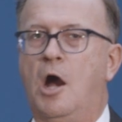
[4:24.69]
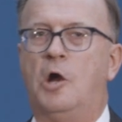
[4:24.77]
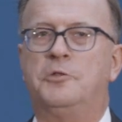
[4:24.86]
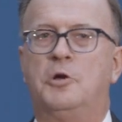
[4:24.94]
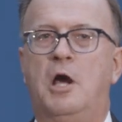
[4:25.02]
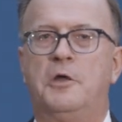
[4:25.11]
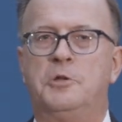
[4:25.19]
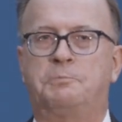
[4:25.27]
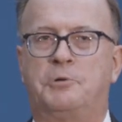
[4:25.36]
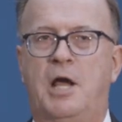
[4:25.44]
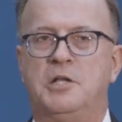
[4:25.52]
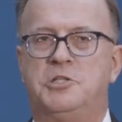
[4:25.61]
Are there other
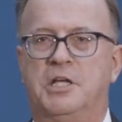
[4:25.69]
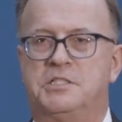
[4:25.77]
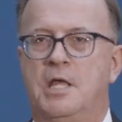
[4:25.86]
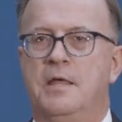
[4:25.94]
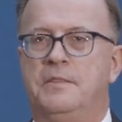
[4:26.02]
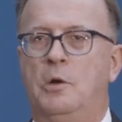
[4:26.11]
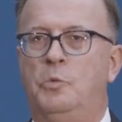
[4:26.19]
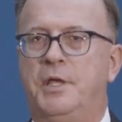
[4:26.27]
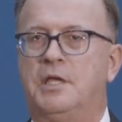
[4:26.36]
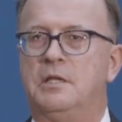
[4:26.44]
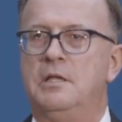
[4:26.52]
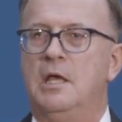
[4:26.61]
projects that we
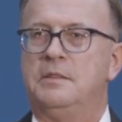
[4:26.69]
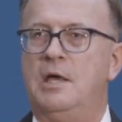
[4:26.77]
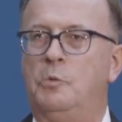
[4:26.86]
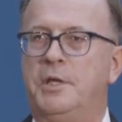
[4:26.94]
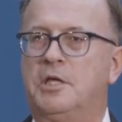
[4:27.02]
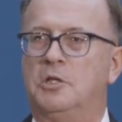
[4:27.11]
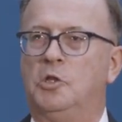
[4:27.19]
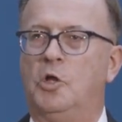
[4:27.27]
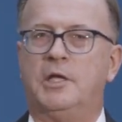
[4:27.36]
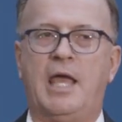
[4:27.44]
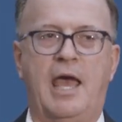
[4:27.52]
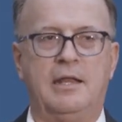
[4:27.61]
can
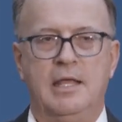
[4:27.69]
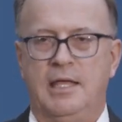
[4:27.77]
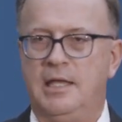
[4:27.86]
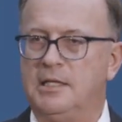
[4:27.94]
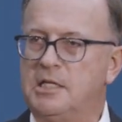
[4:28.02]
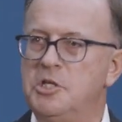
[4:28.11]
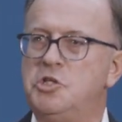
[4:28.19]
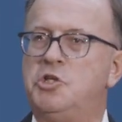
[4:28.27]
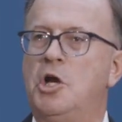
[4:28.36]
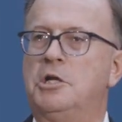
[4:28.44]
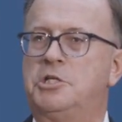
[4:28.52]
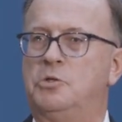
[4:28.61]
look at in
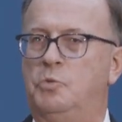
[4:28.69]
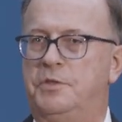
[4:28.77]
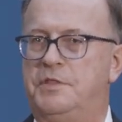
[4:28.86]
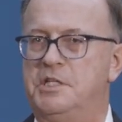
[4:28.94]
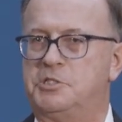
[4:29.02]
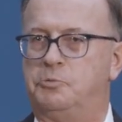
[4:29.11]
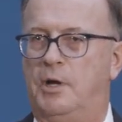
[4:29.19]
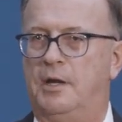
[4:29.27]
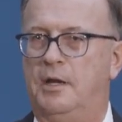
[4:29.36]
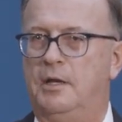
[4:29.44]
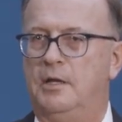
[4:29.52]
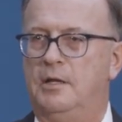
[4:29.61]
conjunction with this one?
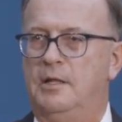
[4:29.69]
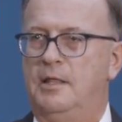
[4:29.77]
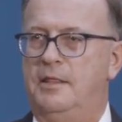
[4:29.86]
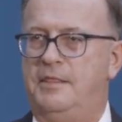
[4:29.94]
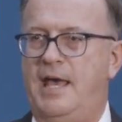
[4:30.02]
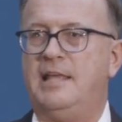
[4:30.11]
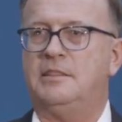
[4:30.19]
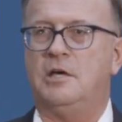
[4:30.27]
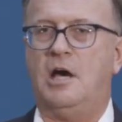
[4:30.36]
That